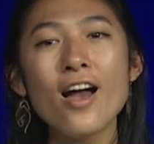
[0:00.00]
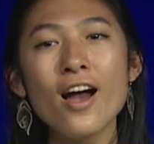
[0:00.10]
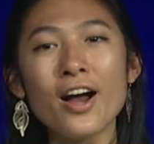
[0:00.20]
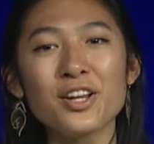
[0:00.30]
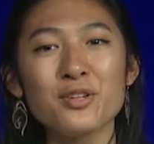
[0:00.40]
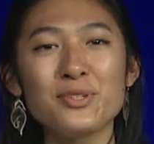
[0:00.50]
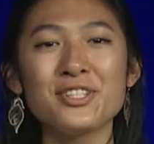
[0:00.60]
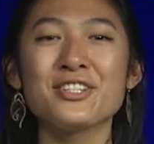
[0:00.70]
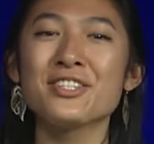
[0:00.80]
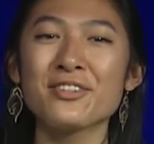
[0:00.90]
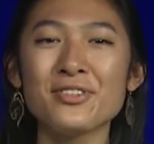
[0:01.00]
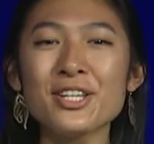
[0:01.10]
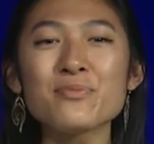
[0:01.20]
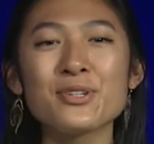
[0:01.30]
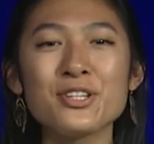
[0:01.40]
Audio Builders TV
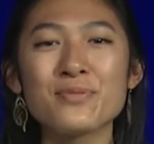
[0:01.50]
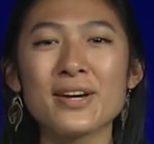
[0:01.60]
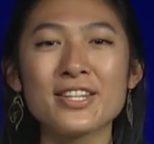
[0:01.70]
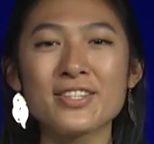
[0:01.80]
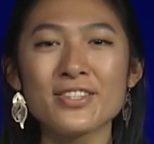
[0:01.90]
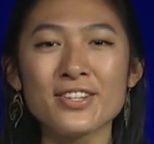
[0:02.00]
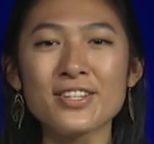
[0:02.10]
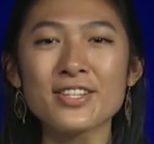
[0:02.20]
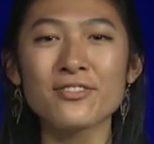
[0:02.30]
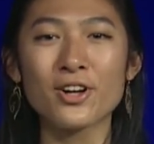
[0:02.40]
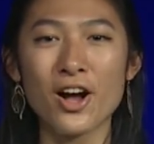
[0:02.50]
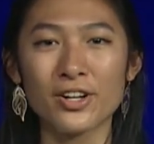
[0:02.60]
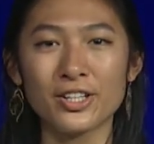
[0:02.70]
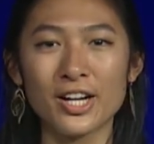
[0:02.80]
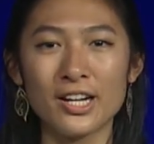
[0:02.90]
is produced by the students of
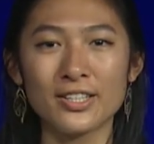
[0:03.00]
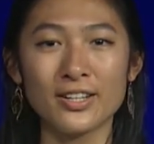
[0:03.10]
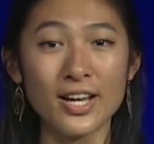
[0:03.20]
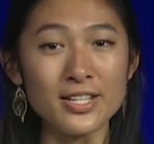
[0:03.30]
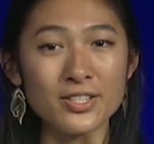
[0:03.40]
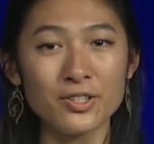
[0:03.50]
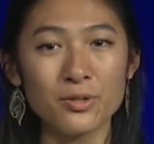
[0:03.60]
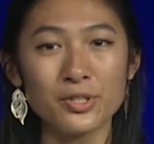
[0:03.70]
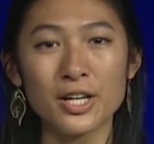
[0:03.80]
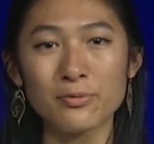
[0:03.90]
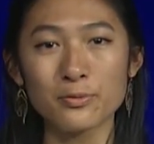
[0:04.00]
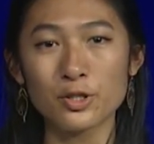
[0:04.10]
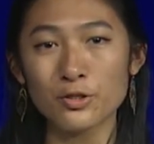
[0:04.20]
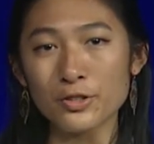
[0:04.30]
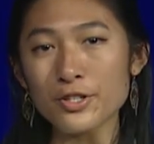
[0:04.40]
Concord Carlisle High School with help from
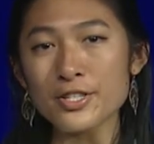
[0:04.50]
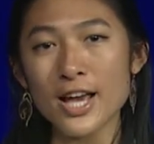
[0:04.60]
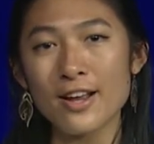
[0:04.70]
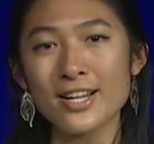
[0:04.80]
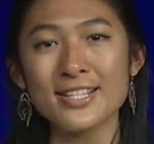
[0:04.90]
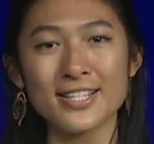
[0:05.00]
Colonial Sound and